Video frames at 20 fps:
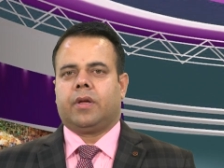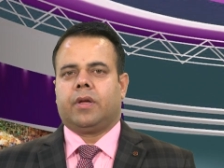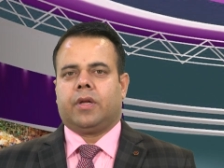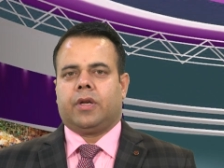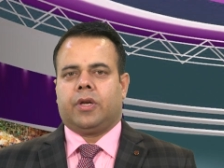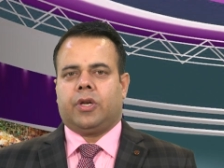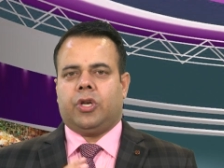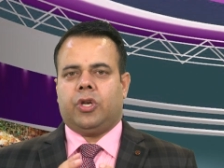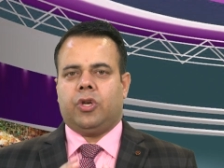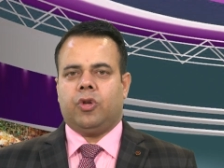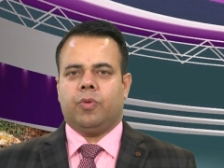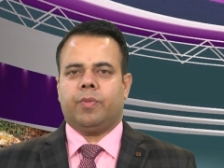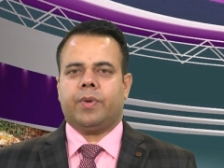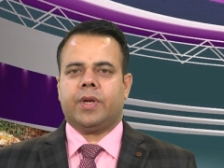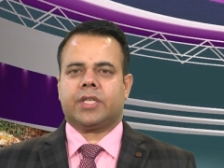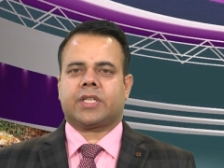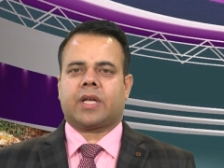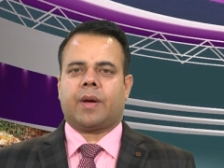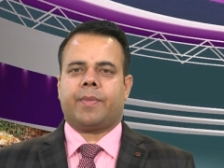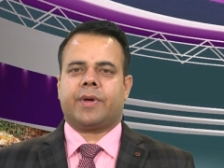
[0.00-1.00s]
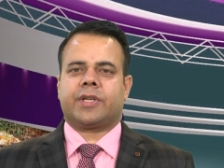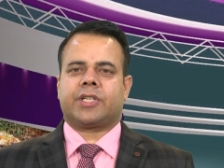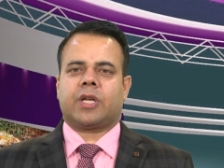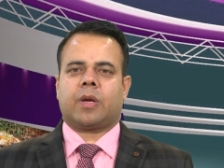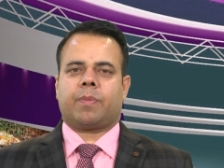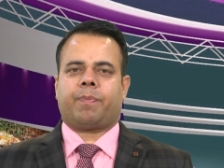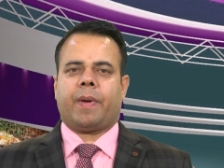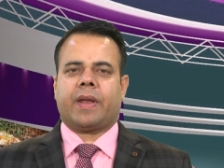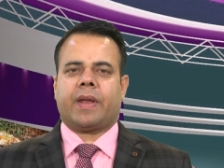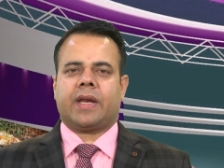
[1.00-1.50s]
Numerous
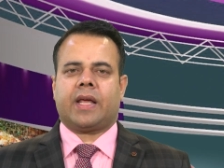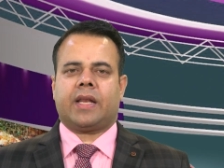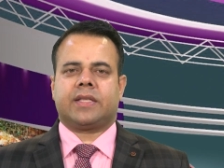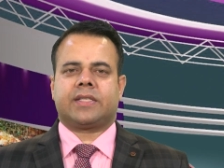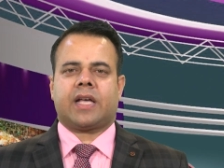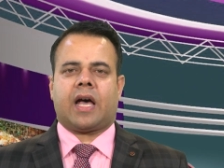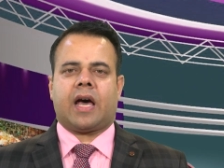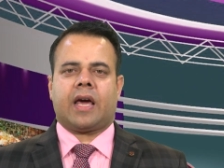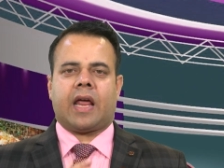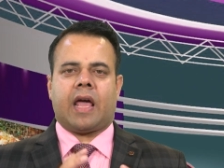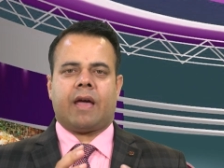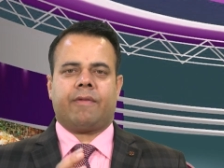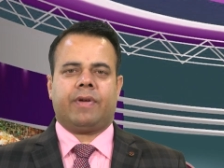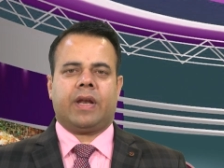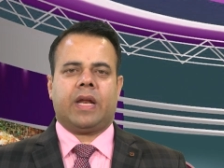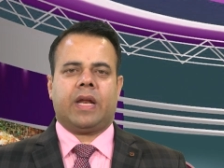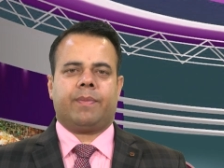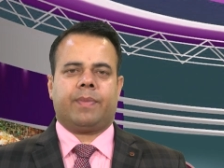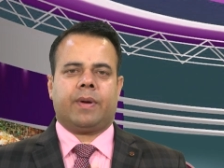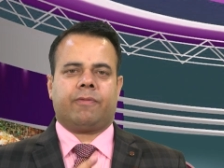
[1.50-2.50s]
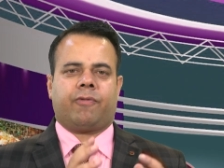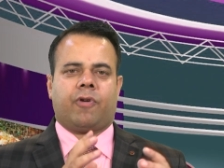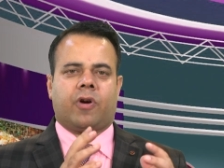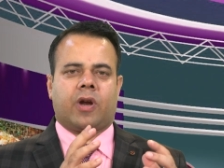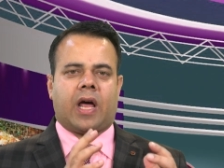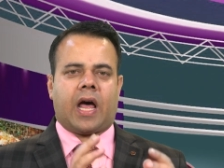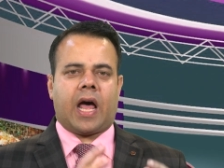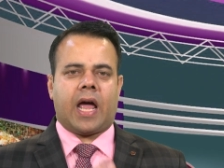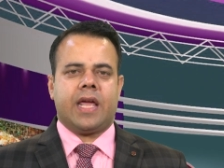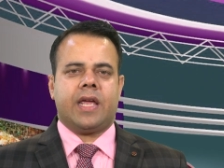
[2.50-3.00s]
commercial panels are available for
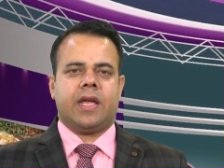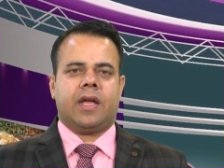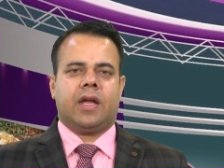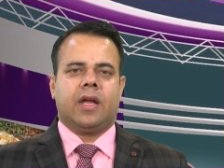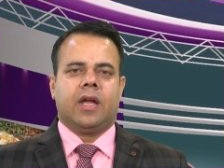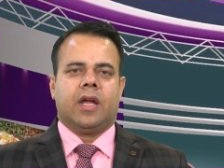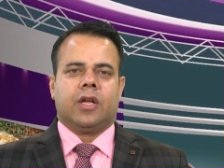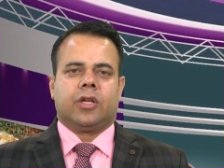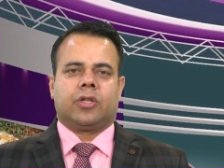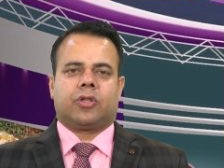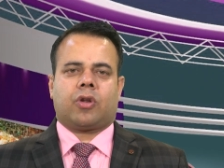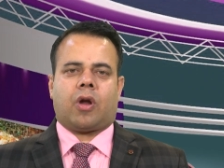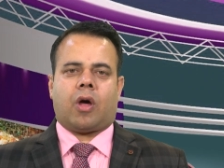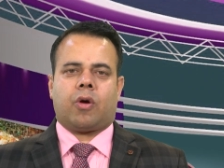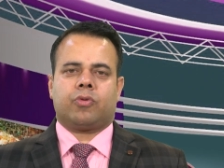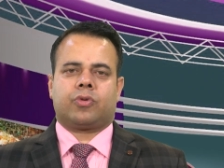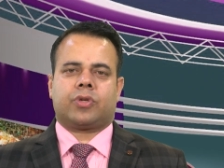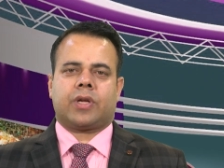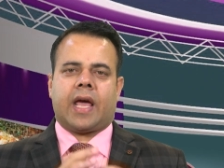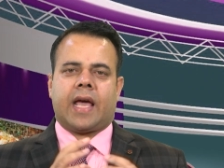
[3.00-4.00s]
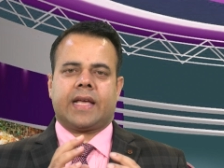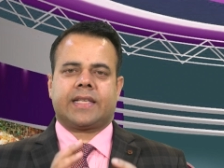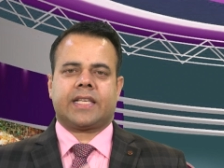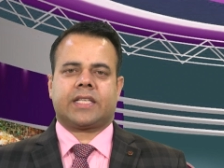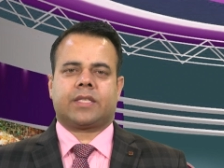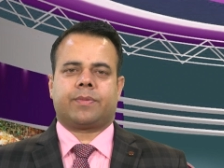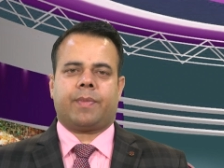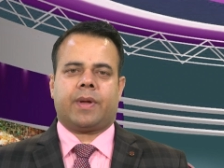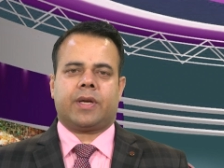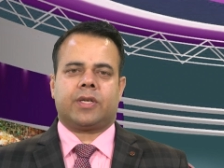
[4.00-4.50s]
high-throughput
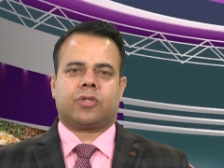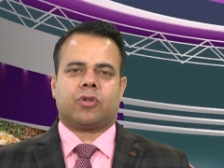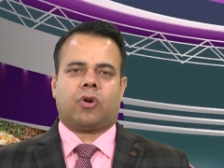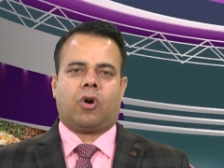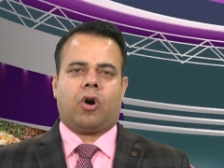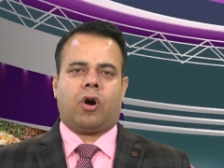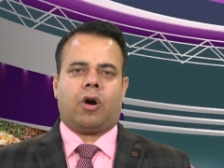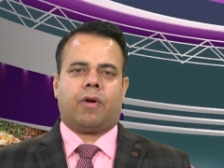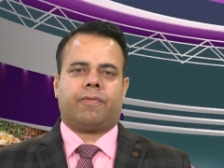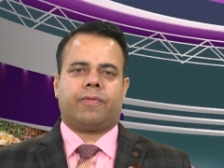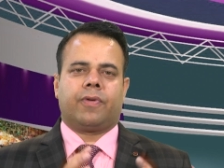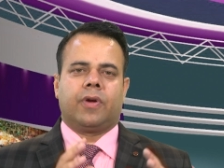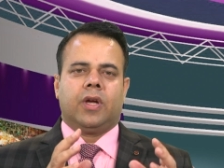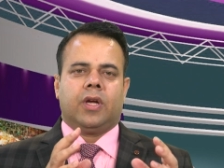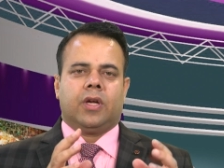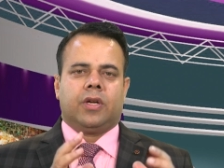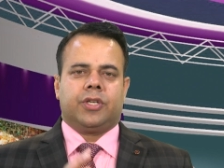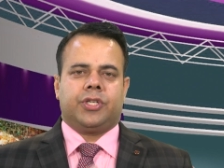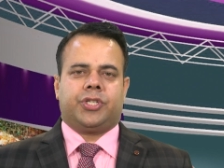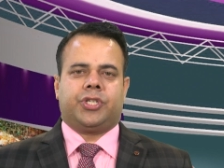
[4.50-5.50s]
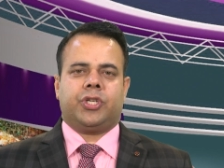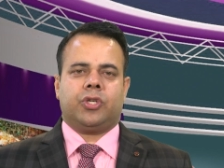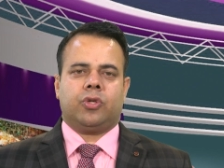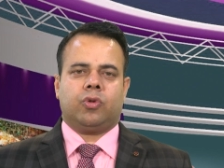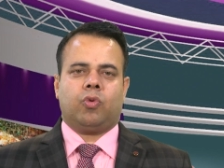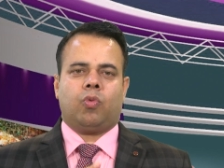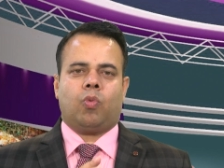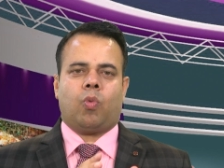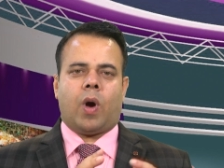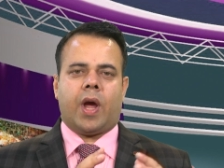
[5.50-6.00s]
assessment of
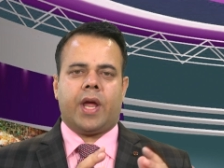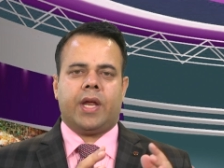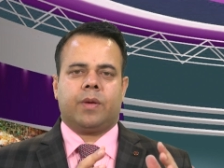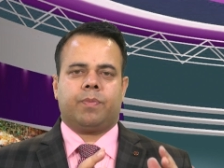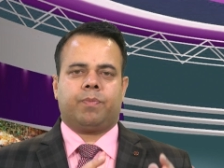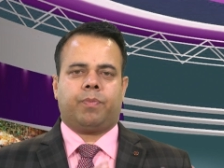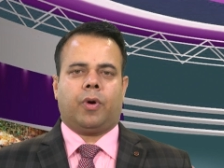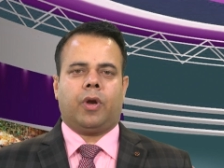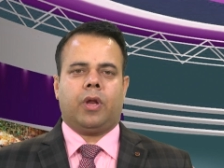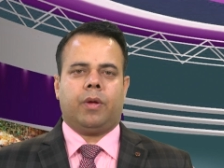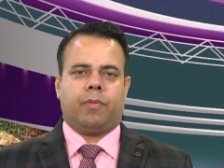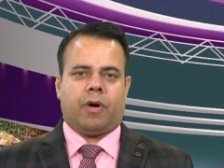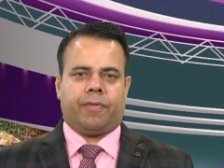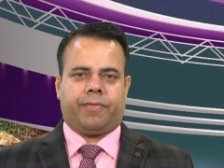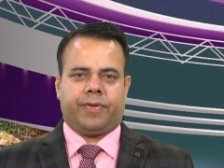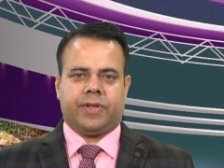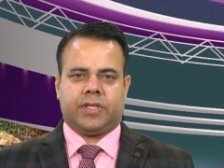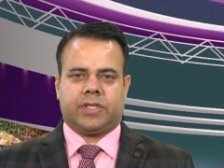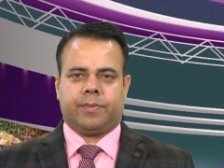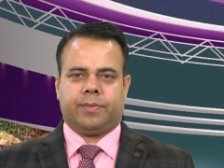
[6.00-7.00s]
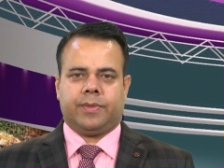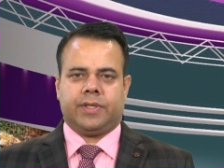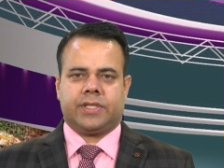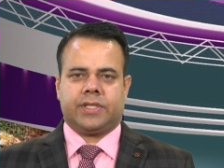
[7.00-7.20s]
genome-wide polymorphisms.